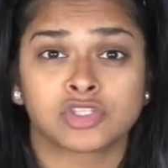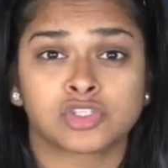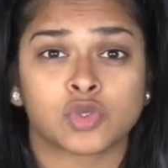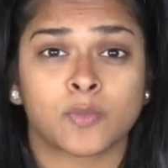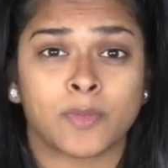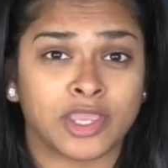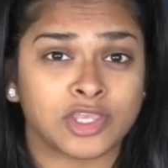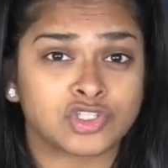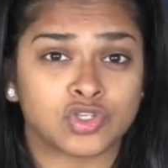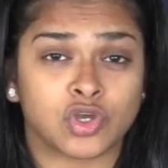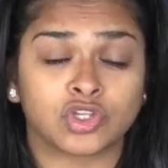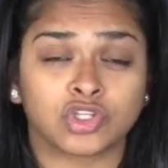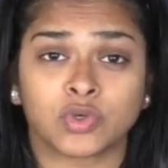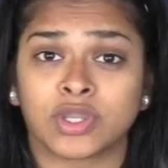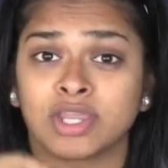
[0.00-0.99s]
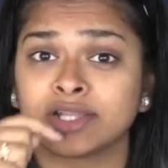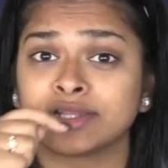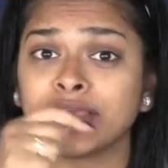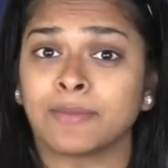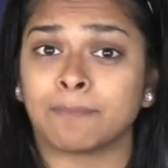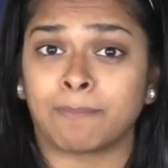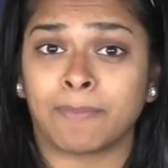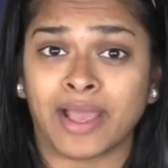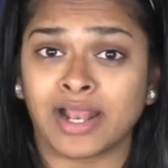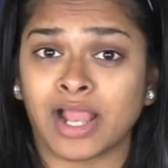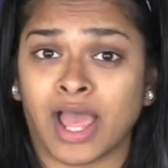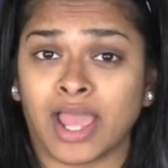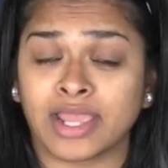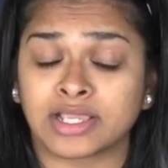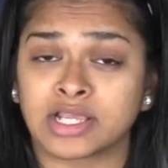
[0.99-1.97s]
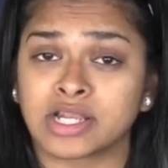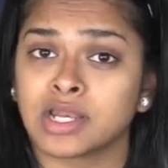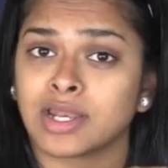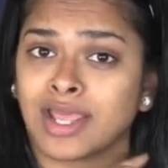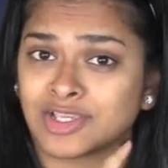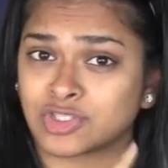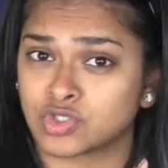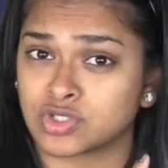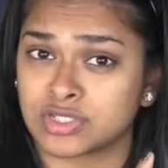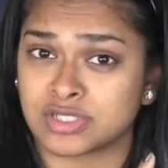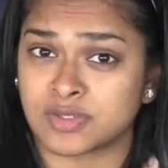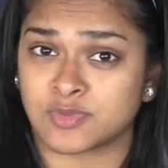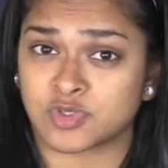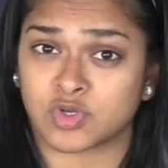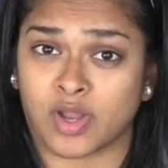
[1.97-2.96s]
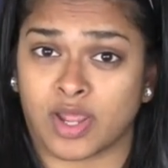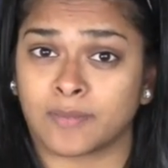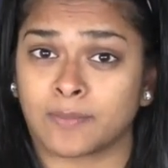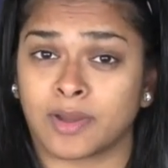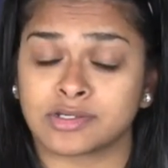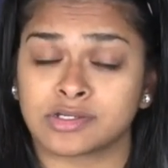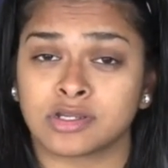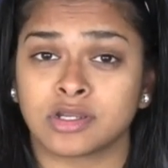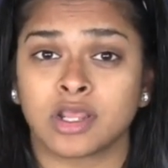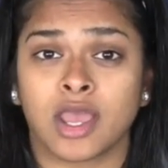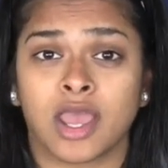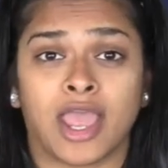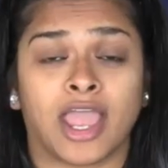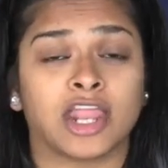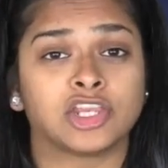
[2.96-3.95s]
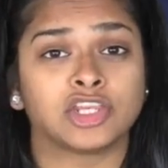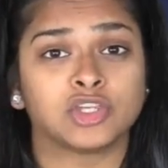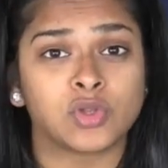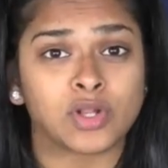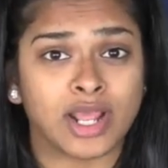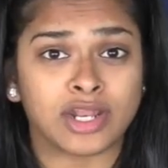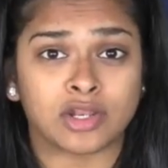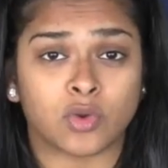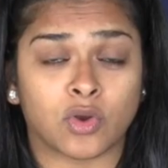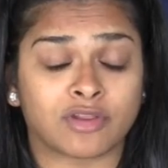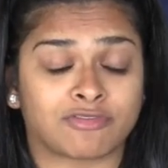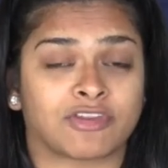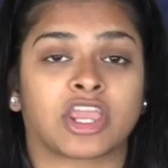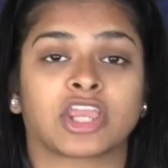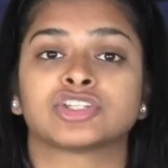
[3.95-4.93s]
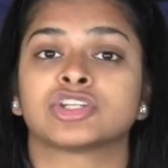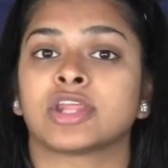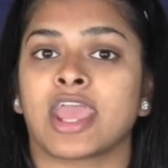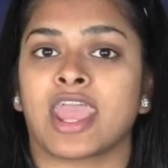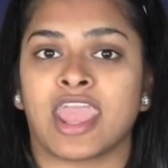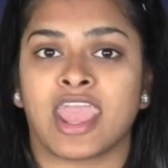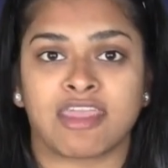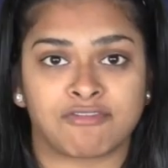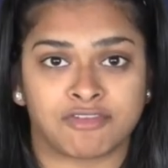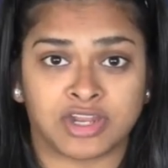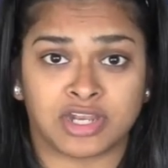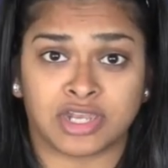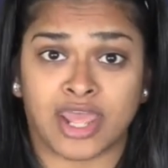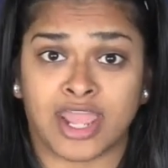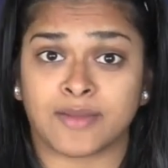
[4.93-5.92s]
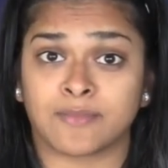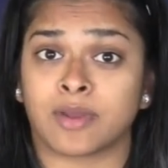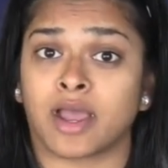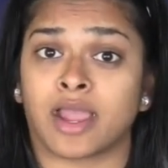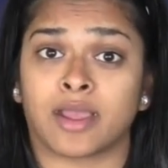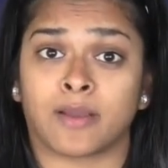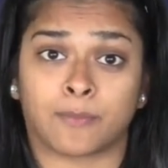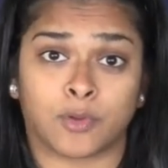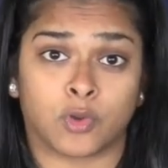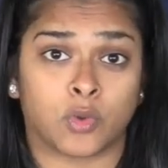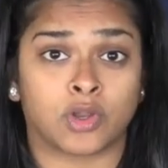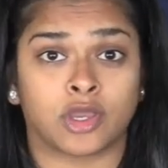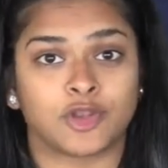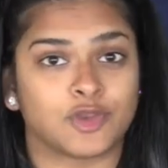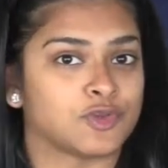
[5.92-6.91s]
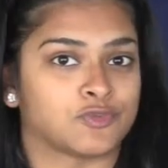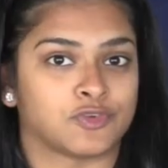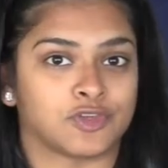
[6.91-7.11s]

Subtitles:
So make sure you hit that bell icon next to the subscribe button and you'll get a notification every time I upload a new